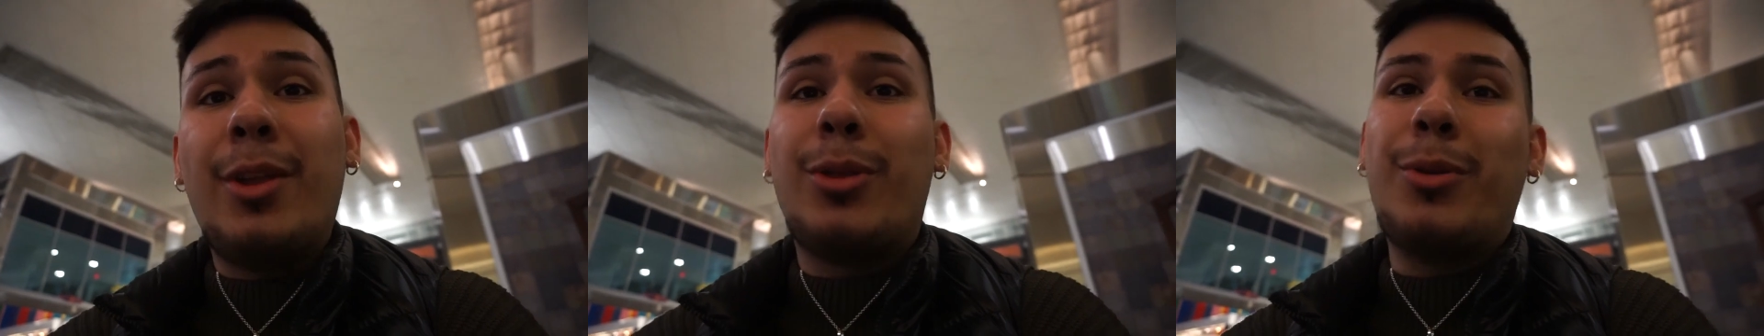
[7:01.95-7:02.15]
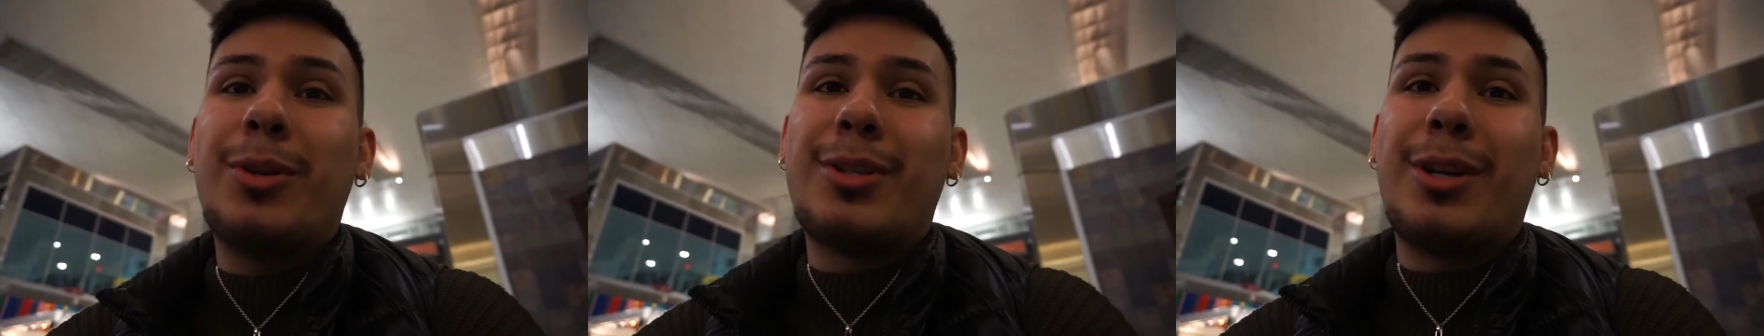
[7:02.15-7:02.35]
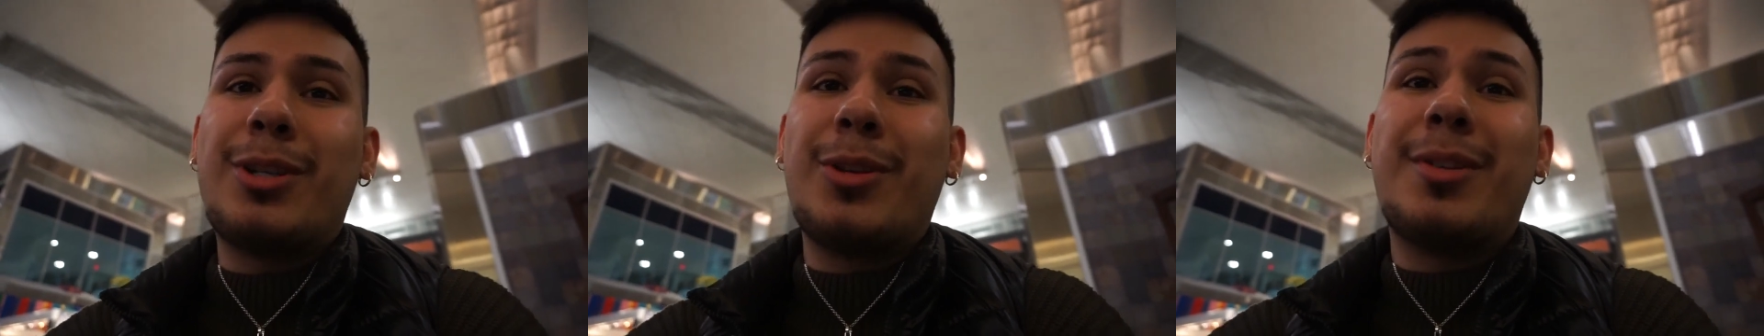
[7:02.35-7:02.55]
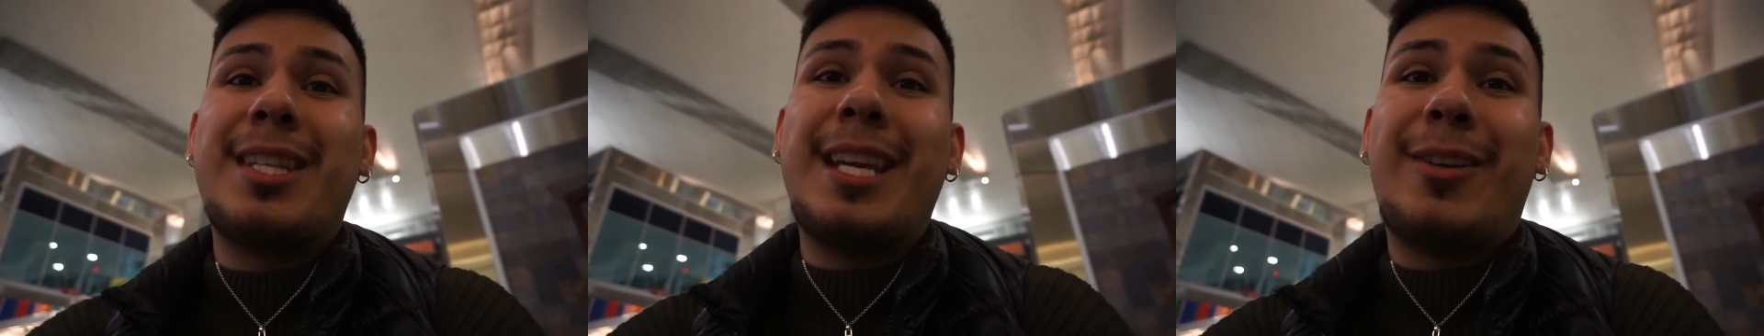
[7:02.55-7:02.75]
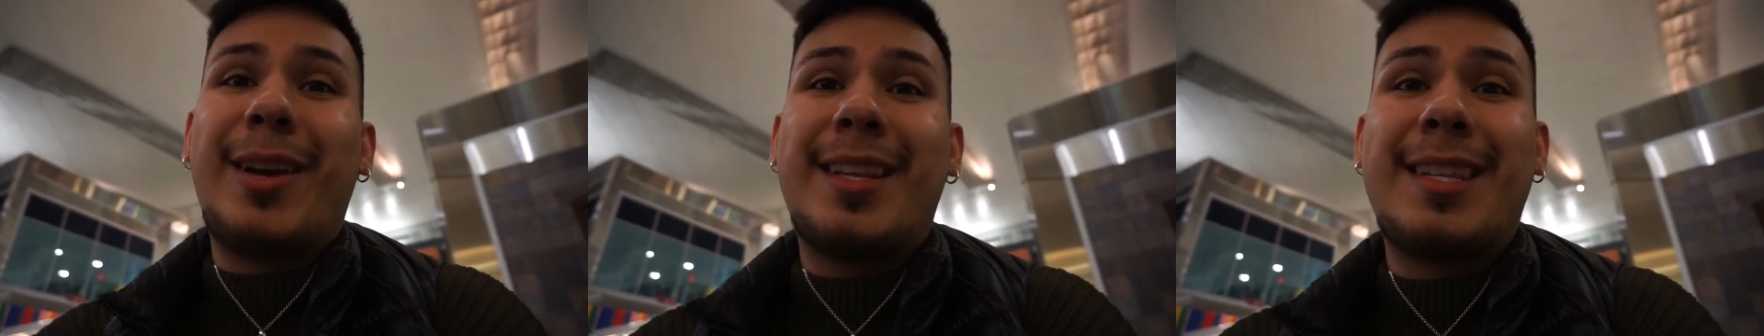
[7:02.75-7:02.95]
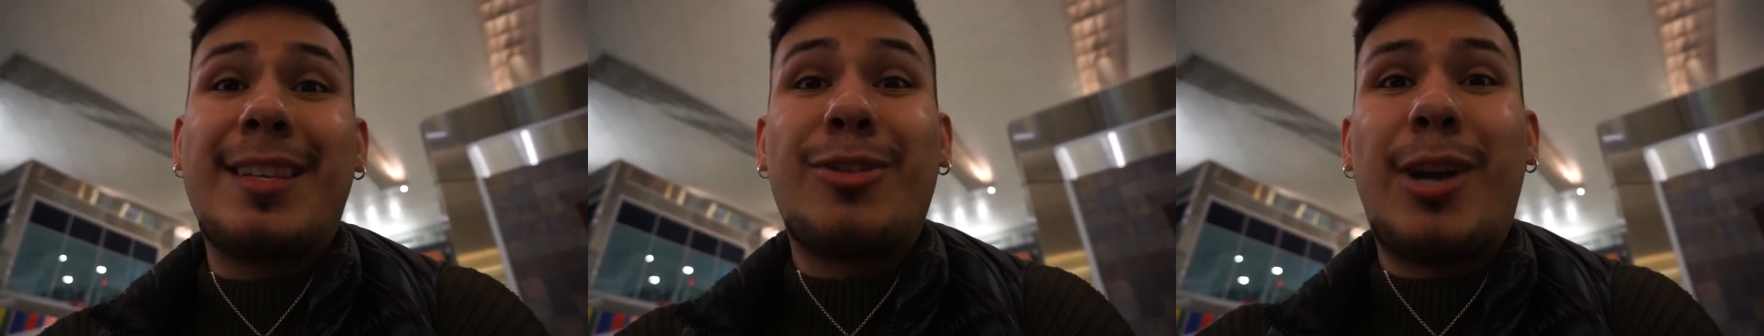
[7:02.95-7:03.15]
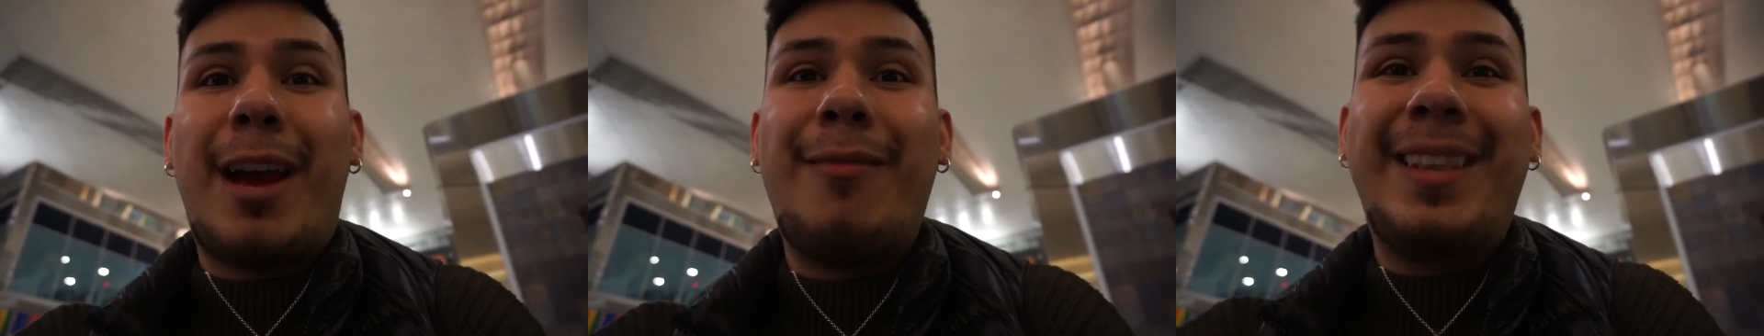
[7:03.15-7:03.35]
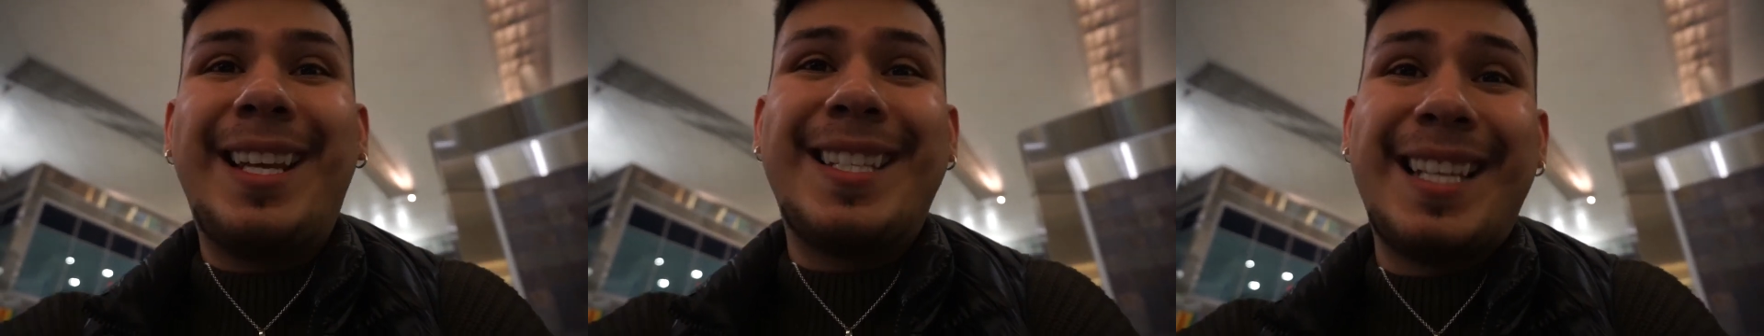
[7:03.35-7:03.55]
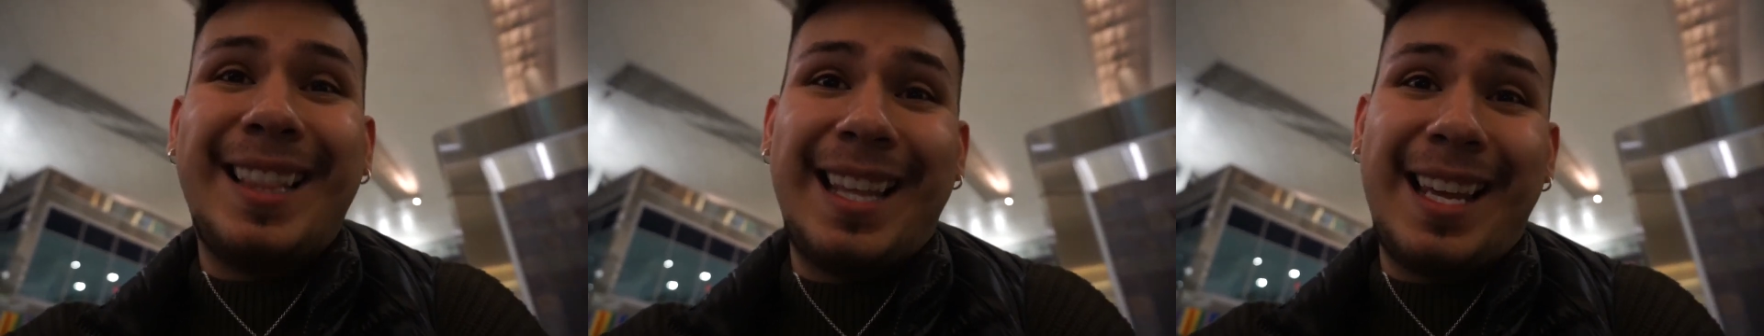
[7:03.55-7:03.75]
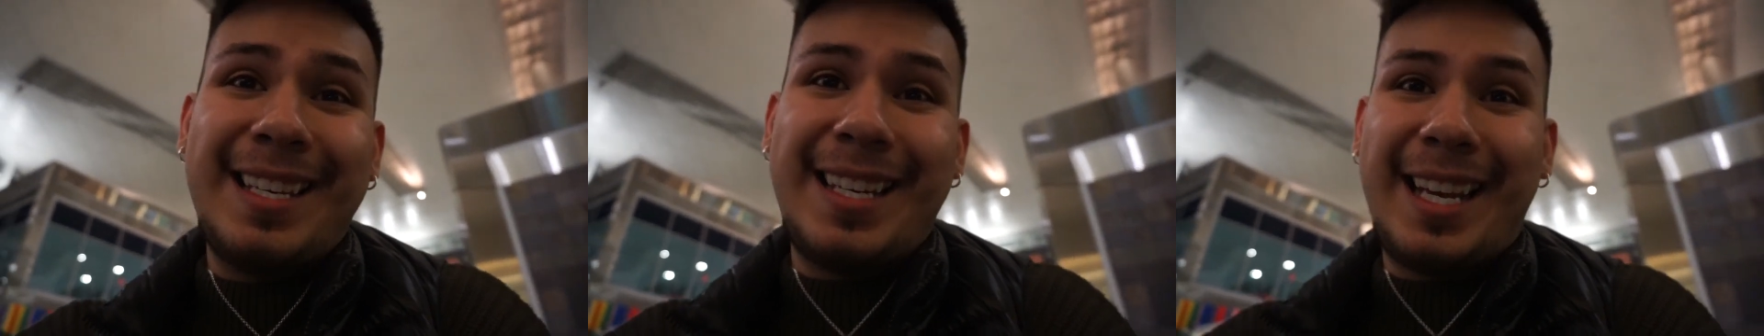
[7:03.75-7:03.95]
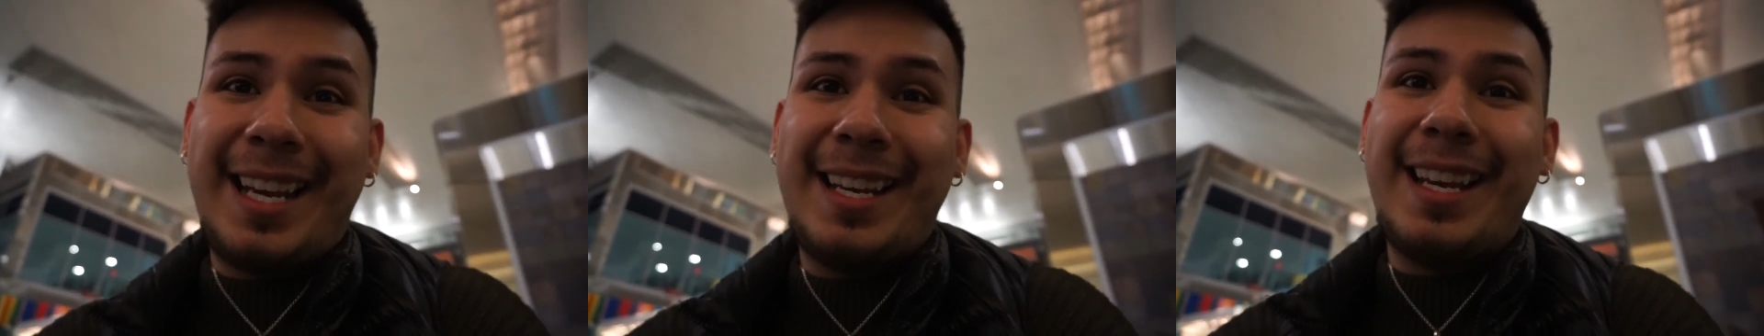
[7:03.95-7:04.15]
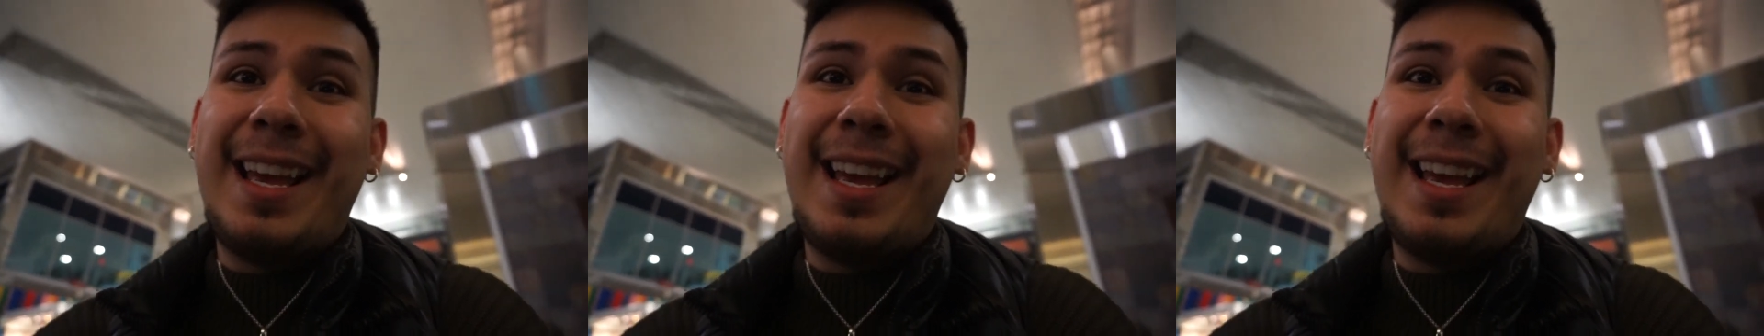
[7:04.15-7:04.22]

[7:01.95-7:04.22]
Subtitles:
through Sergio's Secrets traveling to London.